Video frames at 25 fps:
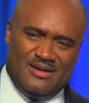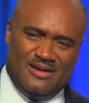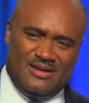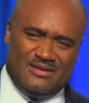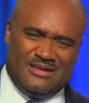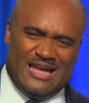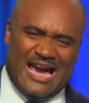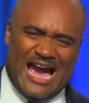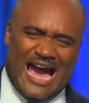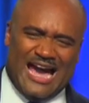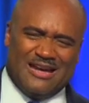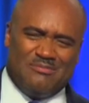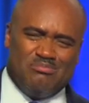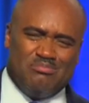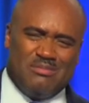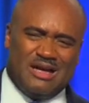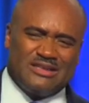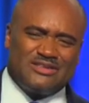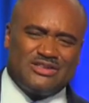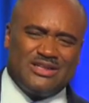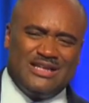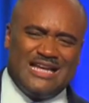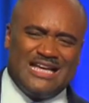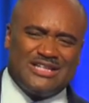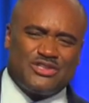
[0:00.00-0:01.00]
They had
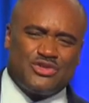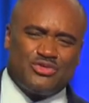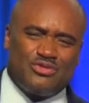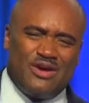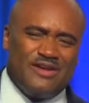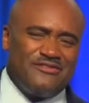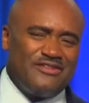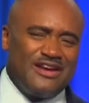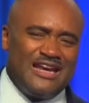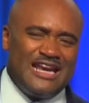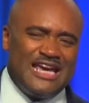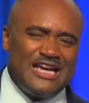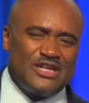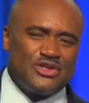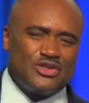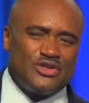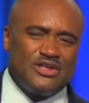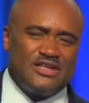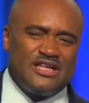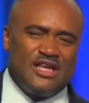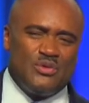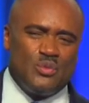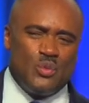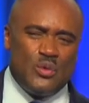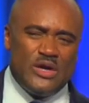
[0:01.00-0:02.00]
much less
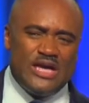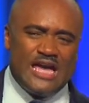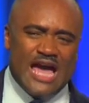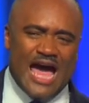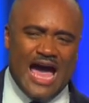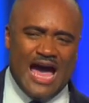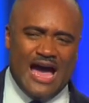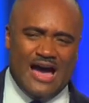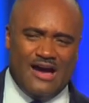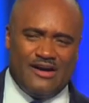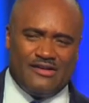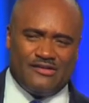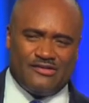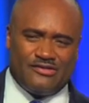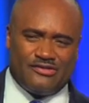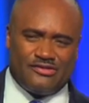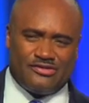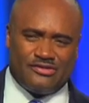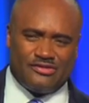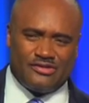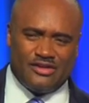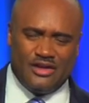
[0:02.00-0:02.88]
revelation than we have.